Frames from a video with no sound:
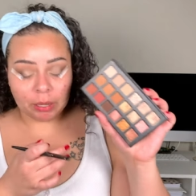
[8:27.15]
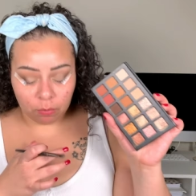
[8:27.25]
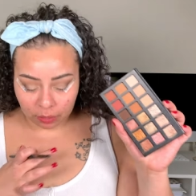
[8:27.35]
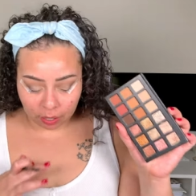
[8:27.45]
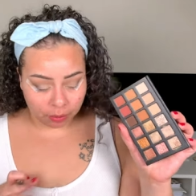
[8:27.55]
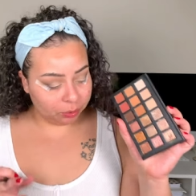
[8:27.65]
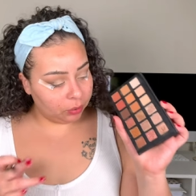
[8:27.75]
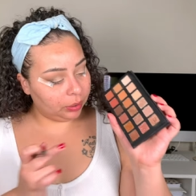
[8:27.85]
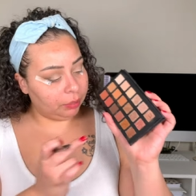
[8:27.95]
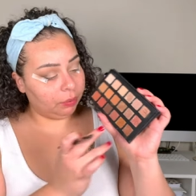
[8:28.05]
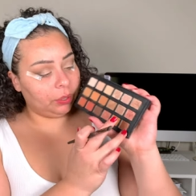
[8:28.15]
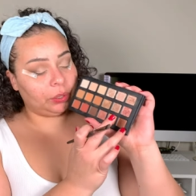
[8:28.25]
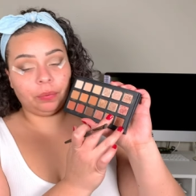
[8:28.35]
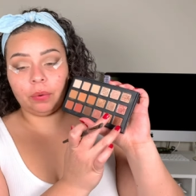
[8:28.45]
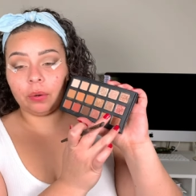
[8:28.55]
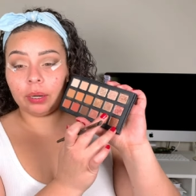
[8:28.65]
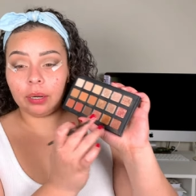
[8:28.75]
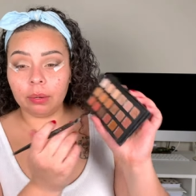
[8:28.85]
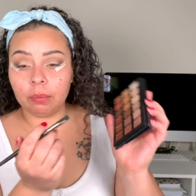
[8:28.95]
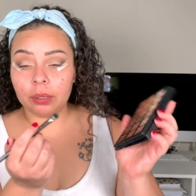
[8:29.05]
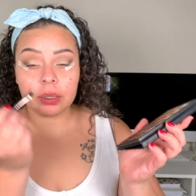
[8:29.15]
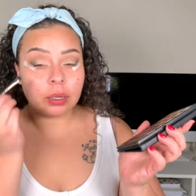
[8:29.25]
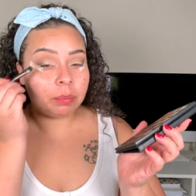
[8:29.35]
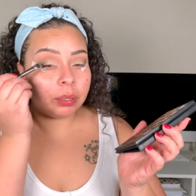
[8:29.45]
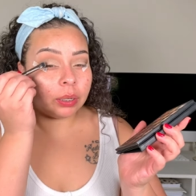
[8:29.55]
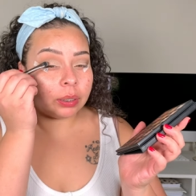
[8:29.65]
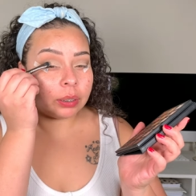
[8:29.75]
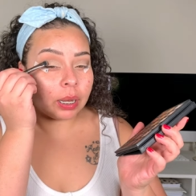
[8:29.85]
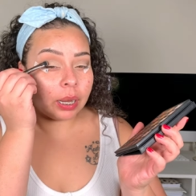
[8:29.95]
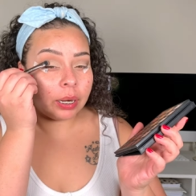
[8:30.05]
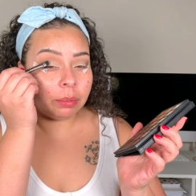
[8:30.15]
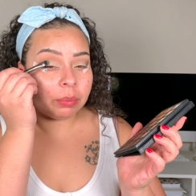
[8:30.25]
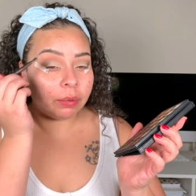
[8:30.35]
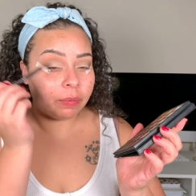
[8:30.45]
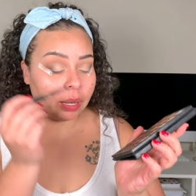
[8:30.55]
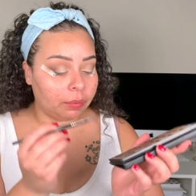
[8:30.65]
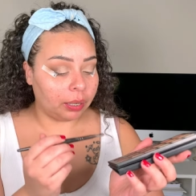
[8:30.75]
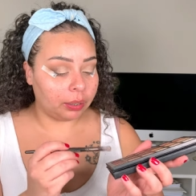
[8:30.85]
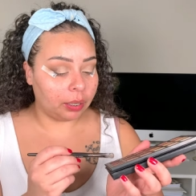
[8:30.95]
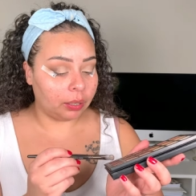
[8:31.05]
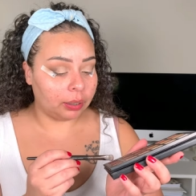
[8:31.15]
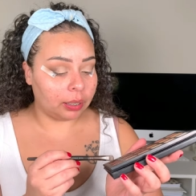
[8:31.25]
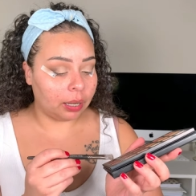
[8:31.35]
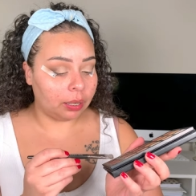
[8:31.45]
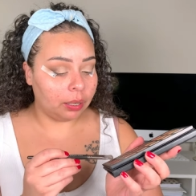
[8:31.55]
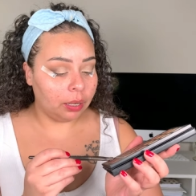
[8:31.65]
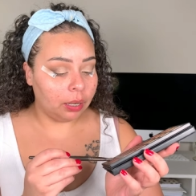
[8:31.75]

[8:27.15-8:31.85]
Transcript: Wow, I'm drilling everywhere, Euphoria. And we're just gonna put a tiny bit of that right there at that,